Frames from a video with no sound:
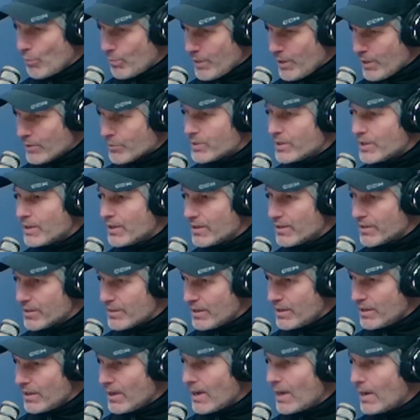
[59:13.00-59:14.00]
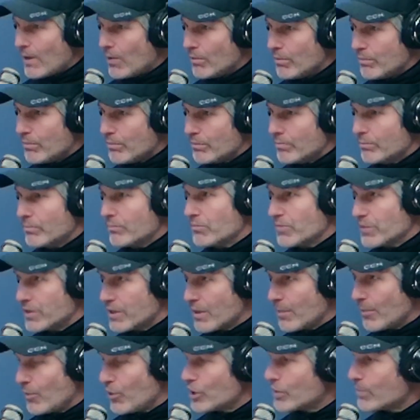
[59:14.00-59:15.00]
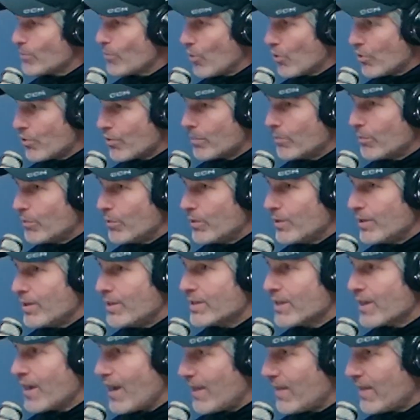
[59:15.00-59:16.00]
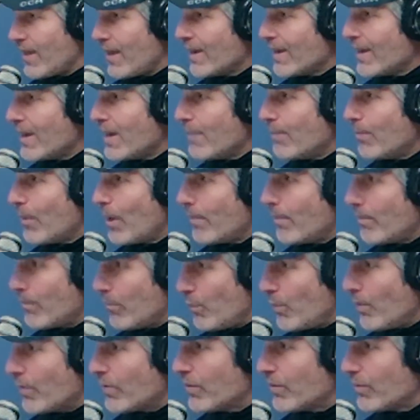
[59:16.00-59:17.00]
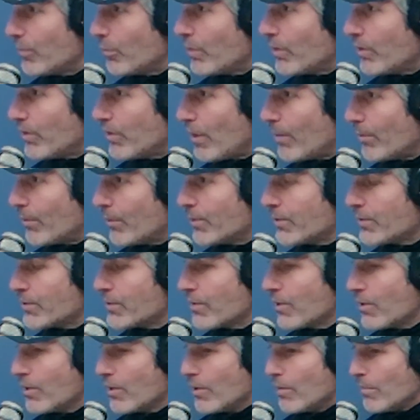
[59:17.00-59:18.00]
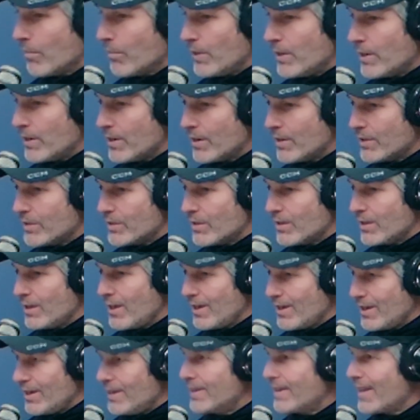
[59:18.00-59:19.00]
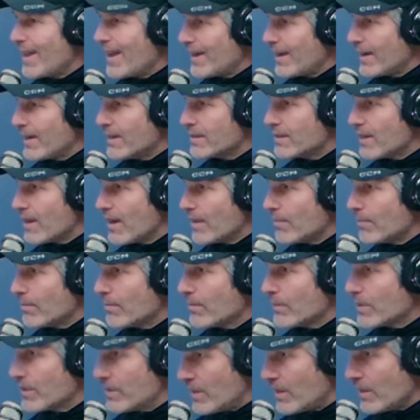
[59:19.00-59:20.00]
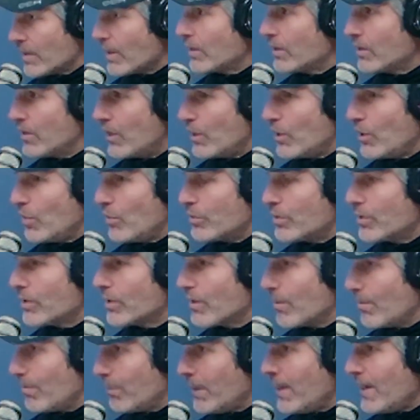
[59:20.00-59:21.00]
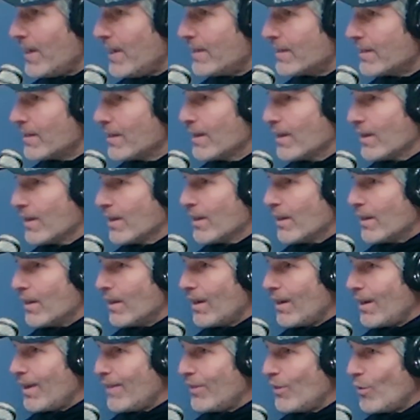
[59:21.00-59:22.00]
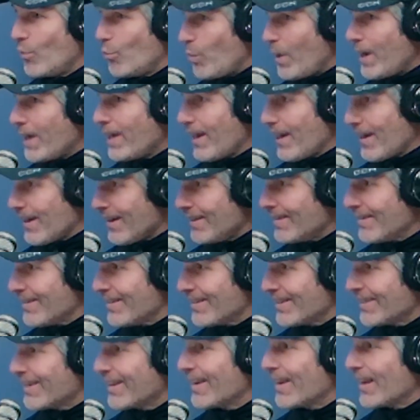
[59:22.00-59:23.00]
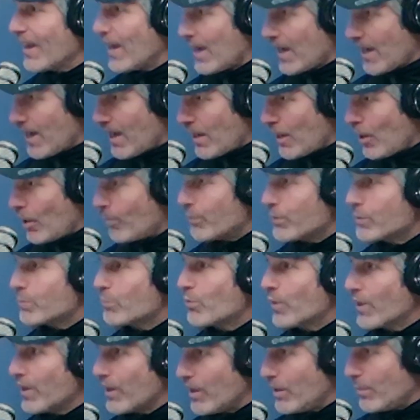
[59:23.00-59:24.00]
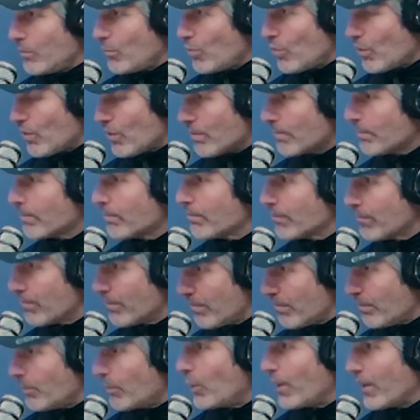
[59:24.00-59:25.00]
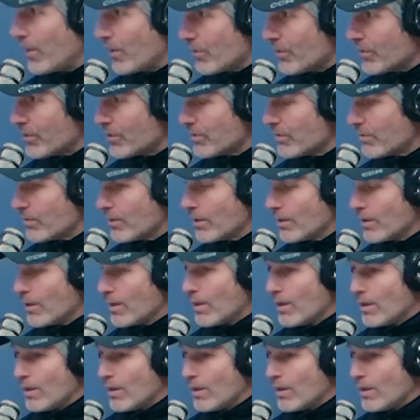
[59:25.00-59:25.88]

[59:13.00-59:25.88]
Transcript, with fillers: It will be interesting to see how some of the smaller communities can they keep up with with numbers because you need that ice time to continue to compete, and the winning helps bring in more players.